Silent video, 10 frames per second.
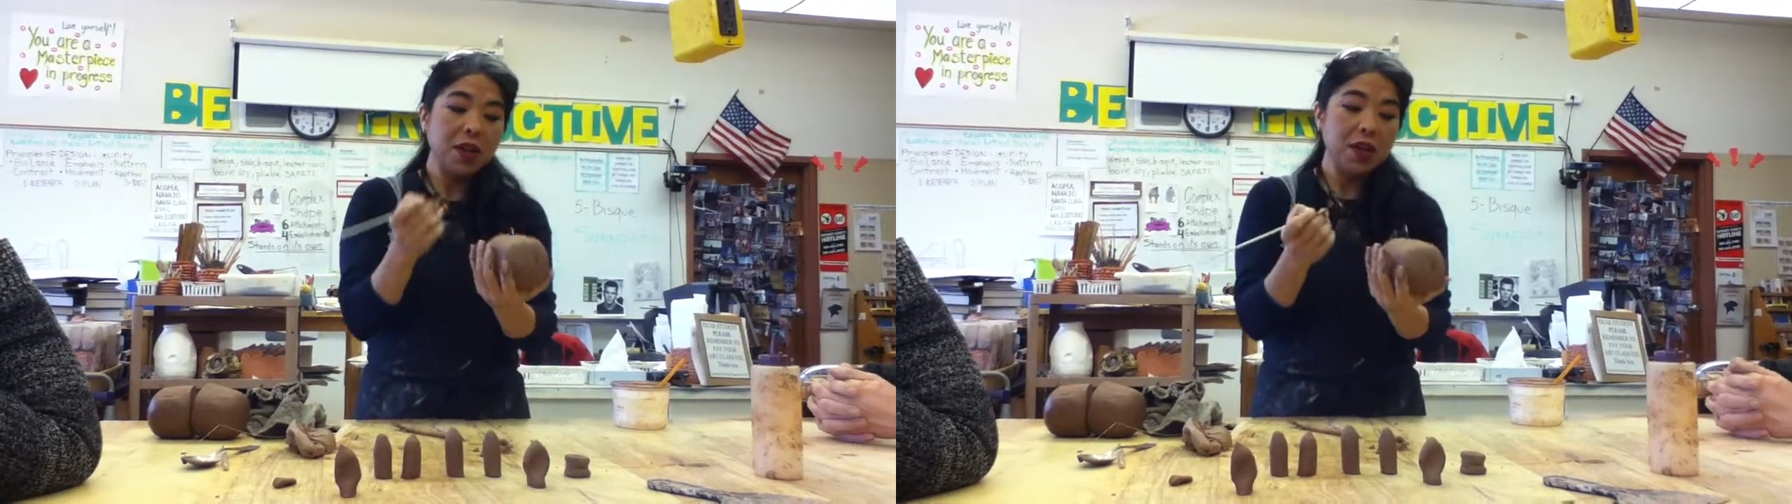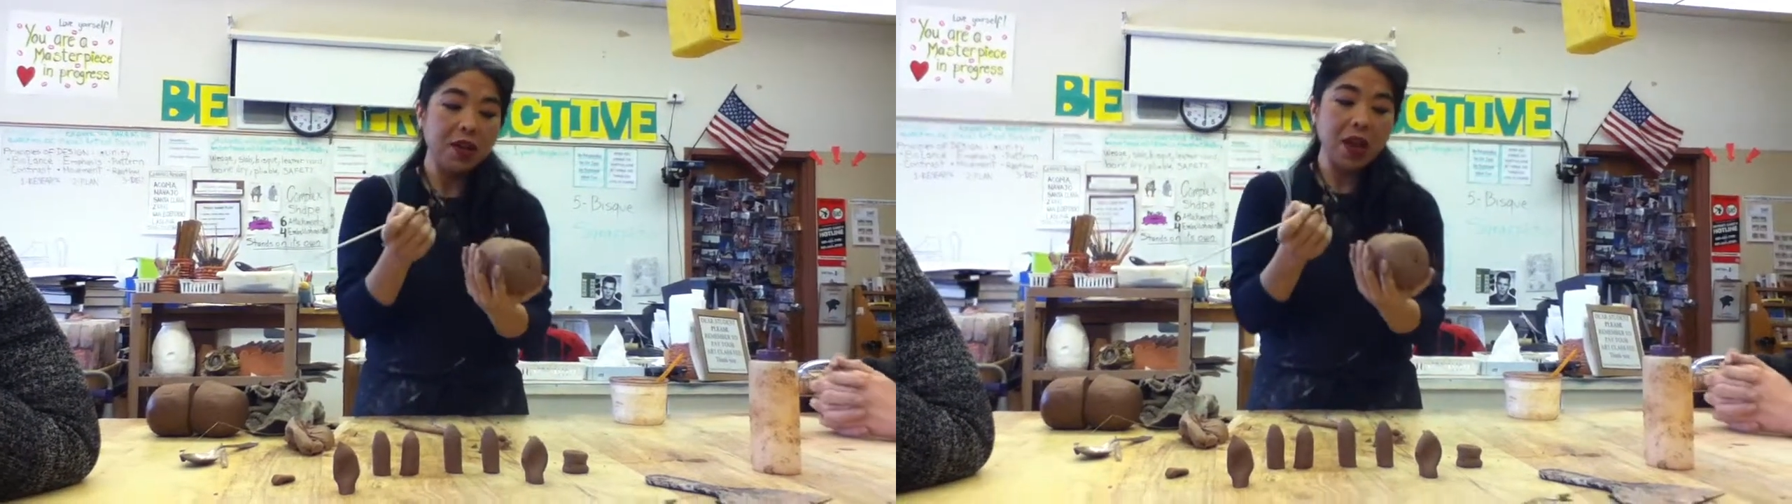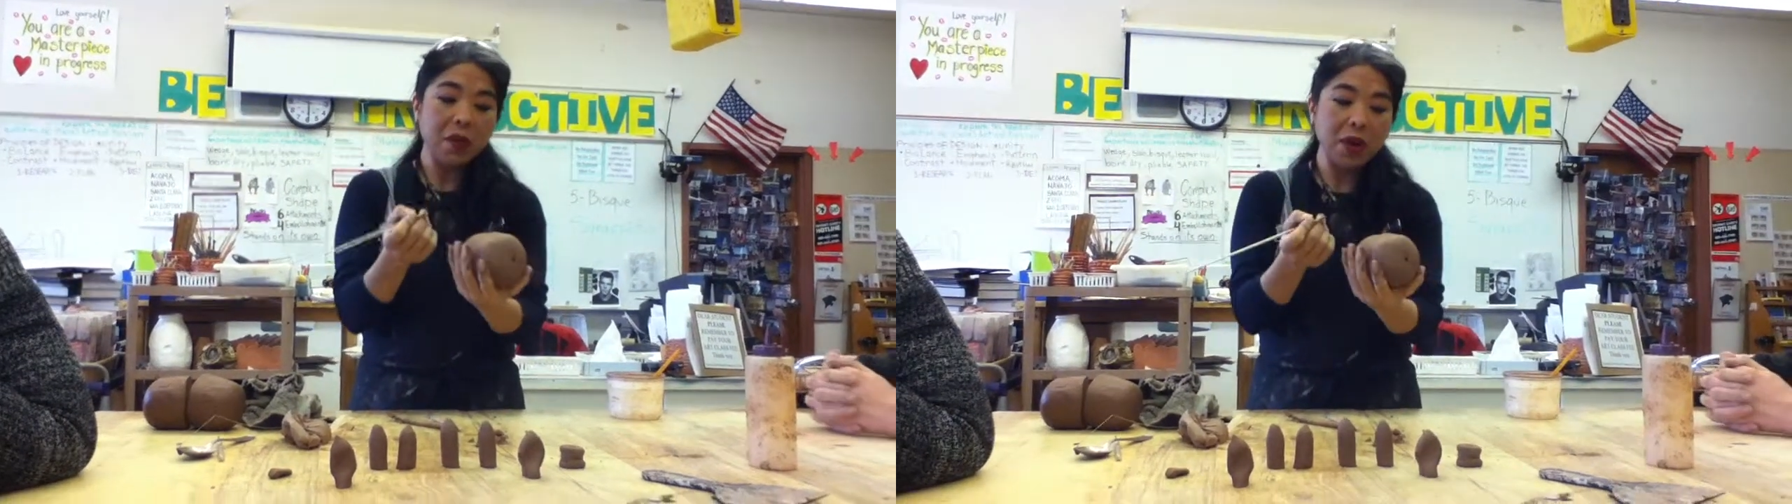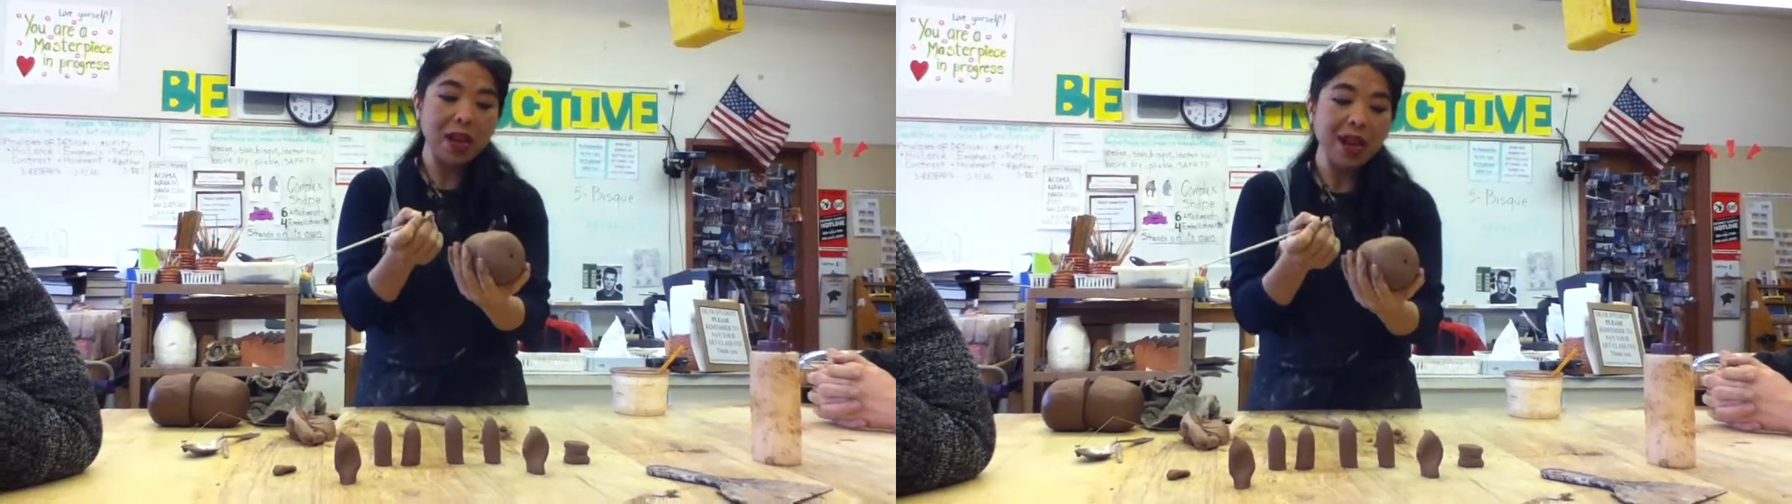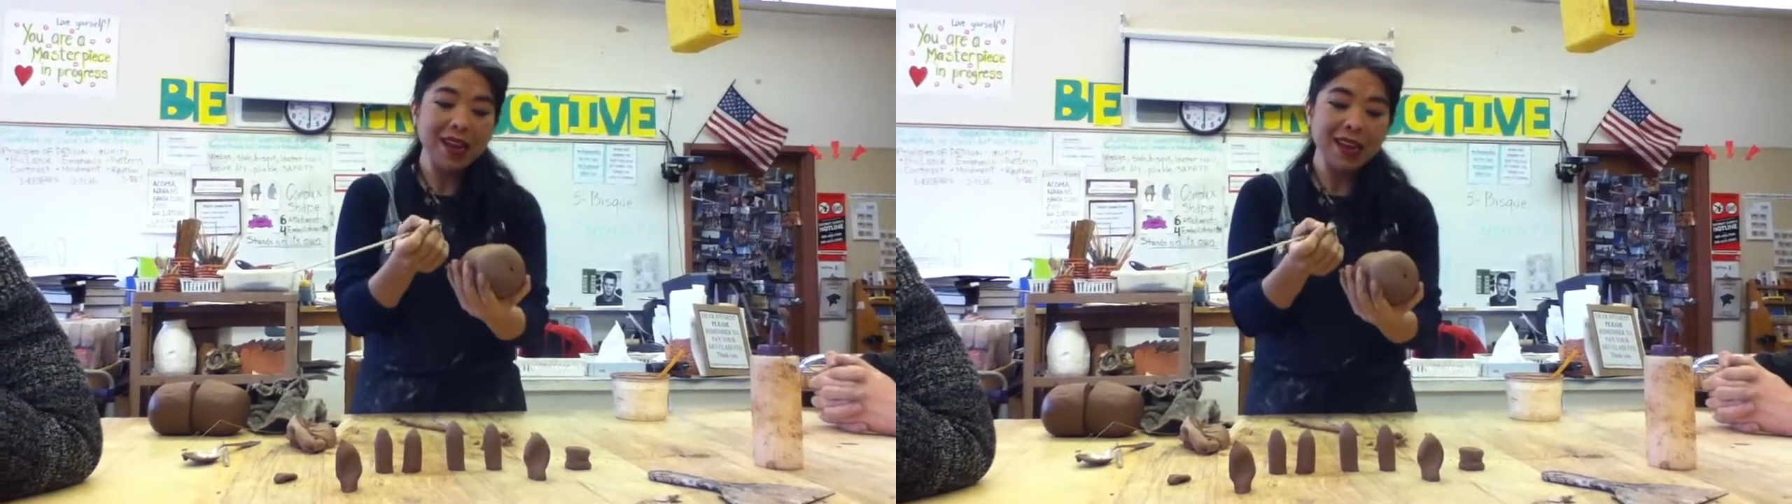Okay,
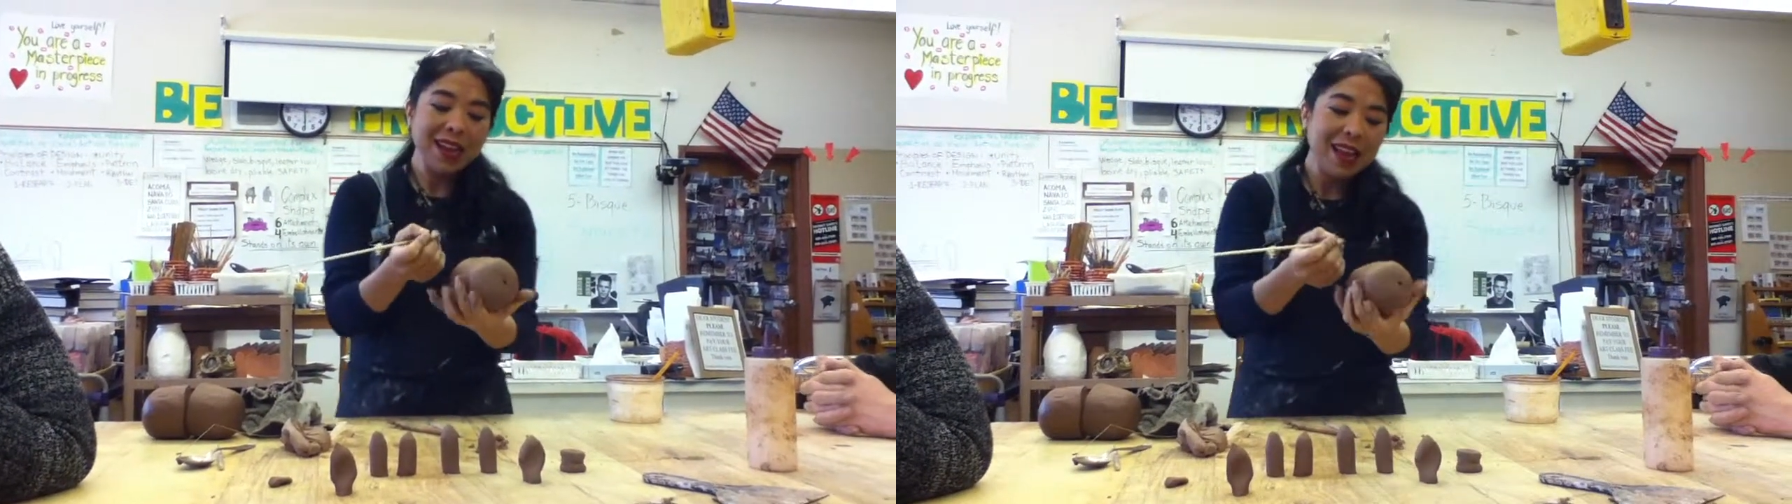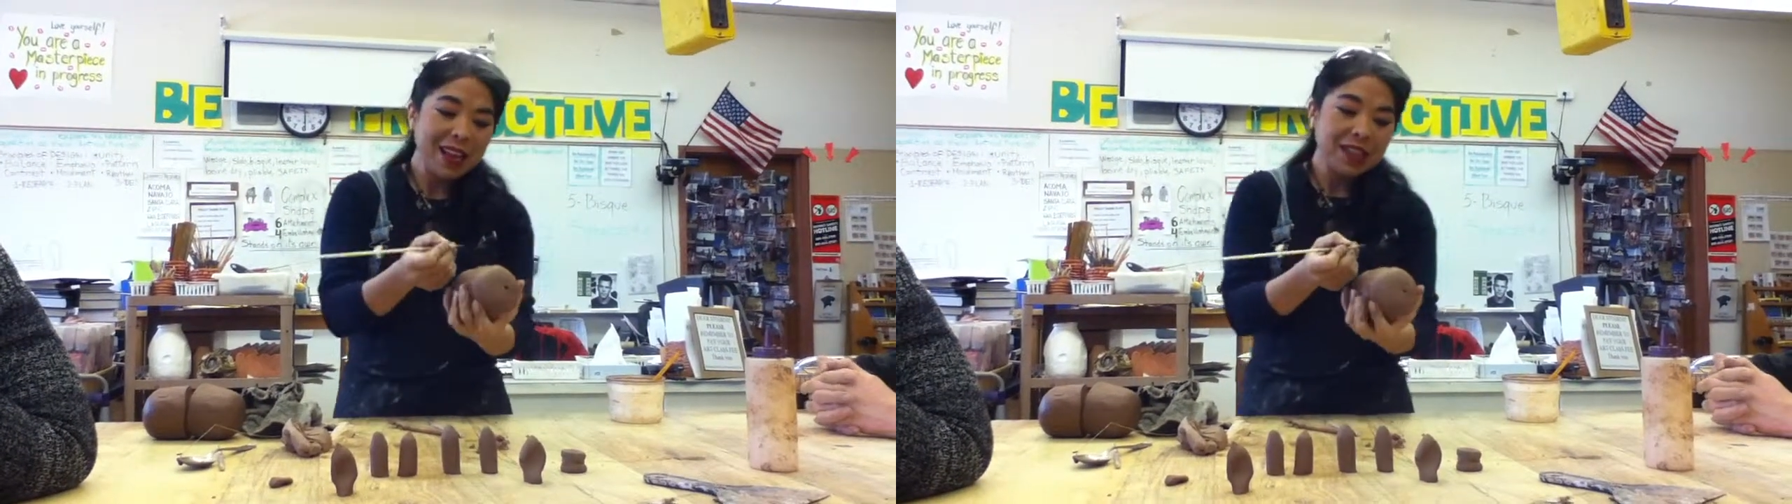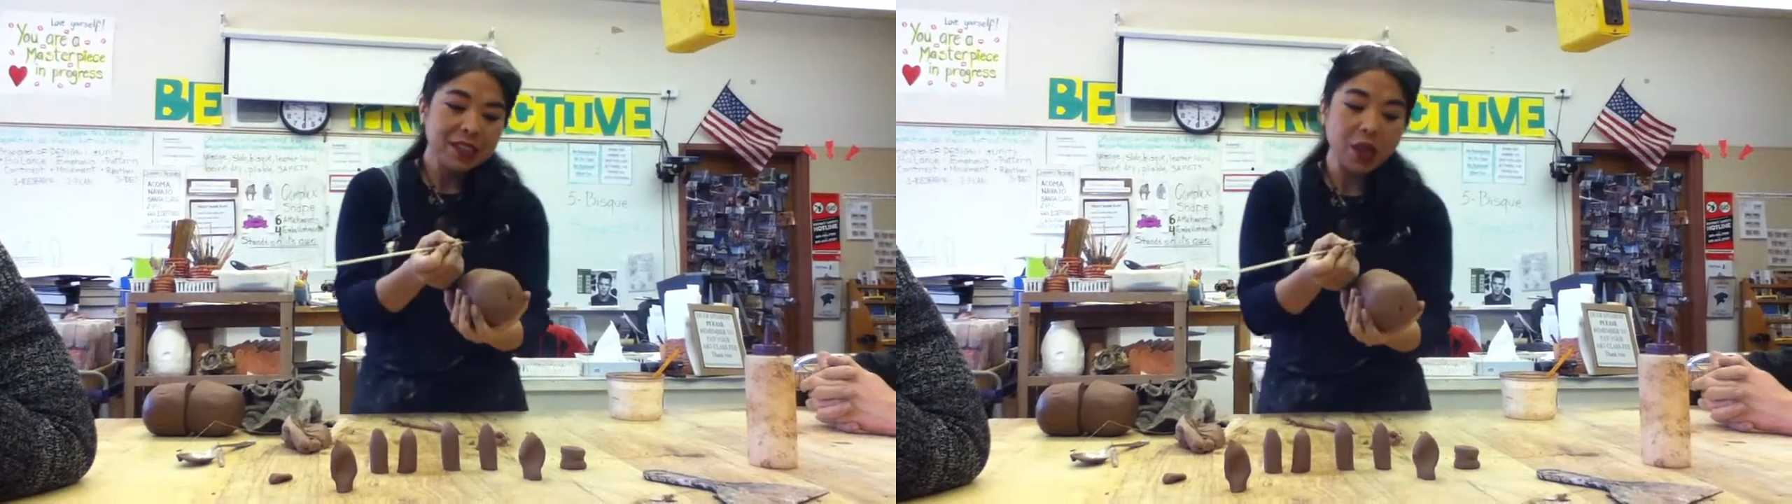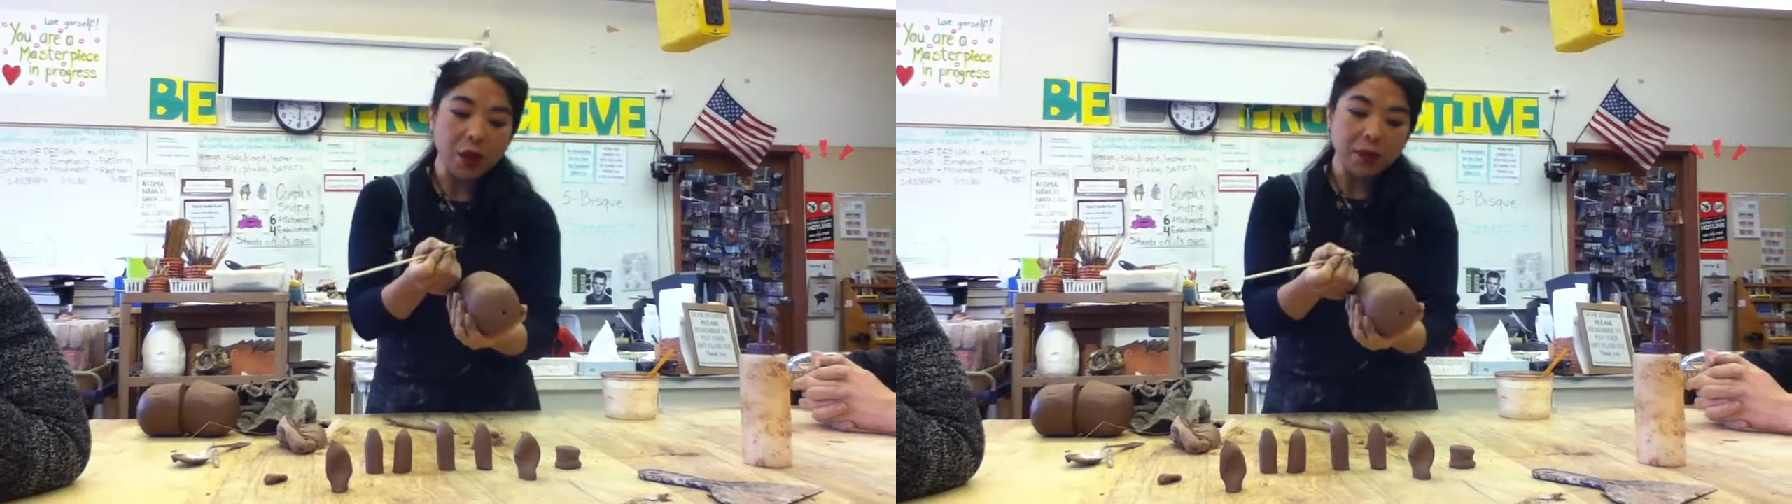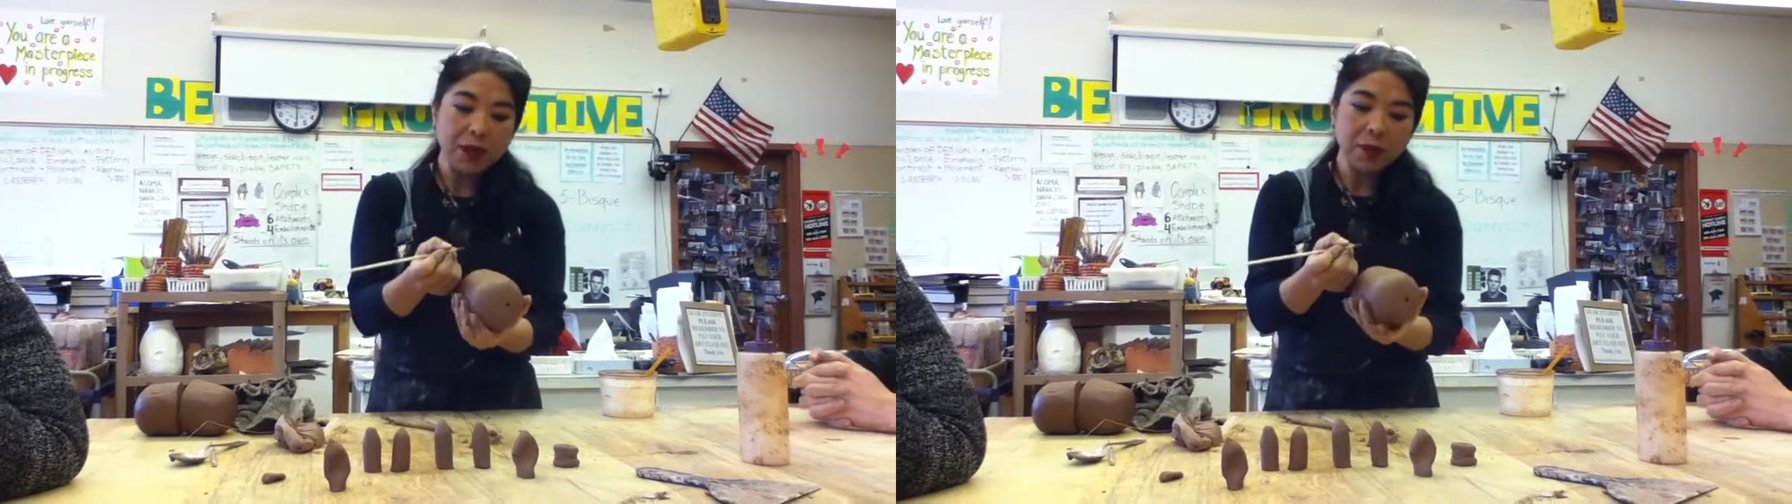ready? So,